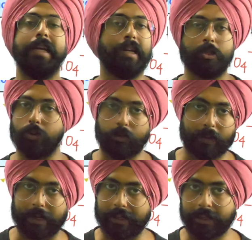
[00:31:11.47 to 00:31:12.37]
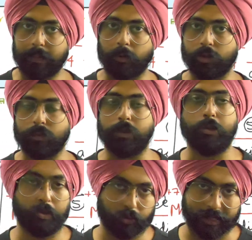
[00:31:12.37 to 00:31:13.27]
it's not practically possible
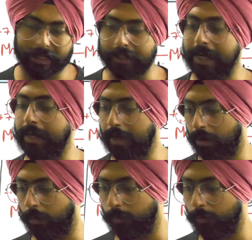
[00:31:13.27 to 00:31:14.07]
to do that right now.